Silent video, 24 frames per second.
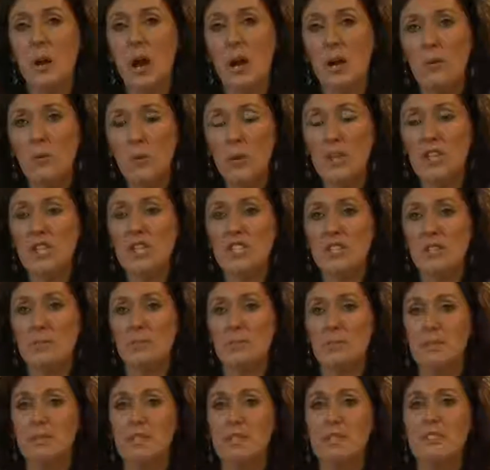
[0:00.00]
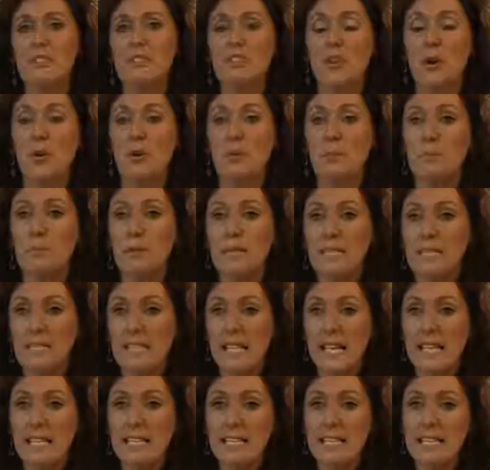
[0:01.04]
I wish somebody had told me
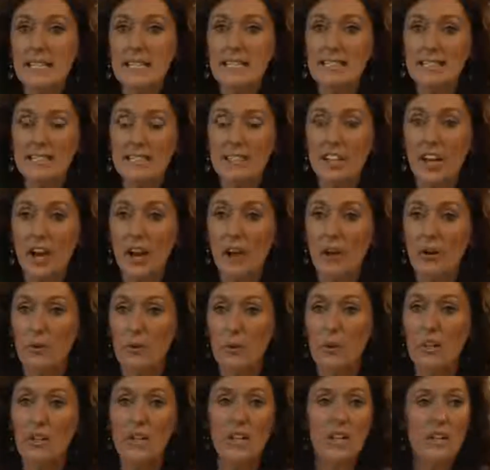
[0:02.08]
10 years ago